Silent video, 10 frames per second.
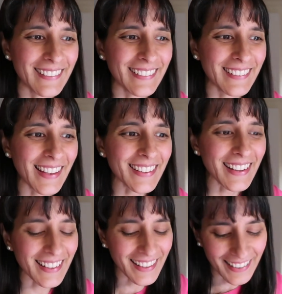Uh,
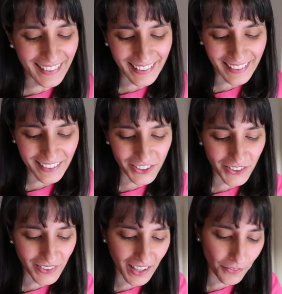and it, it, you
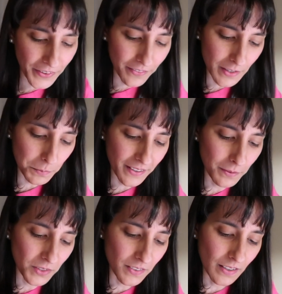don't have to have this
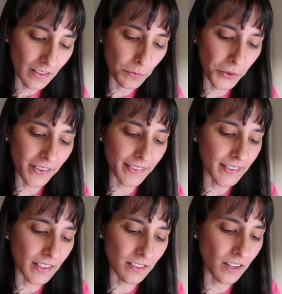placement to experience
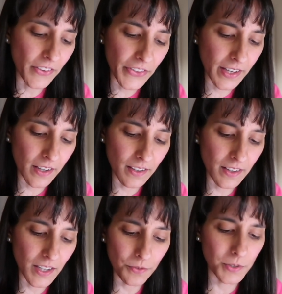addiction. I think
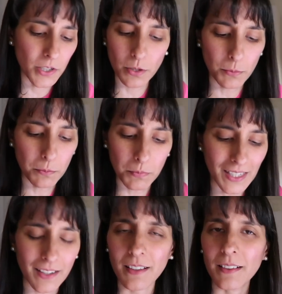every human
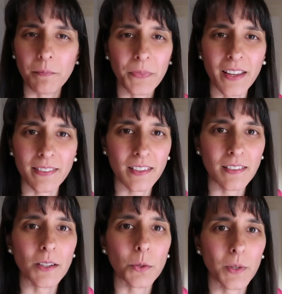being has to
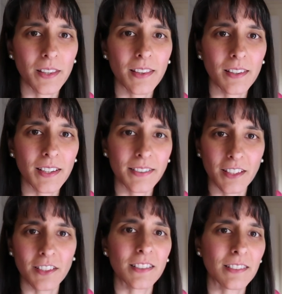deal with
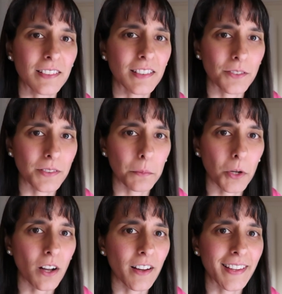addiction of some
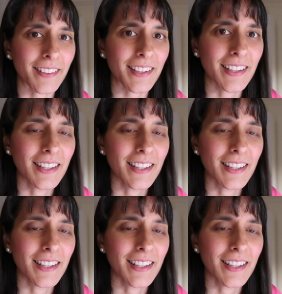kind.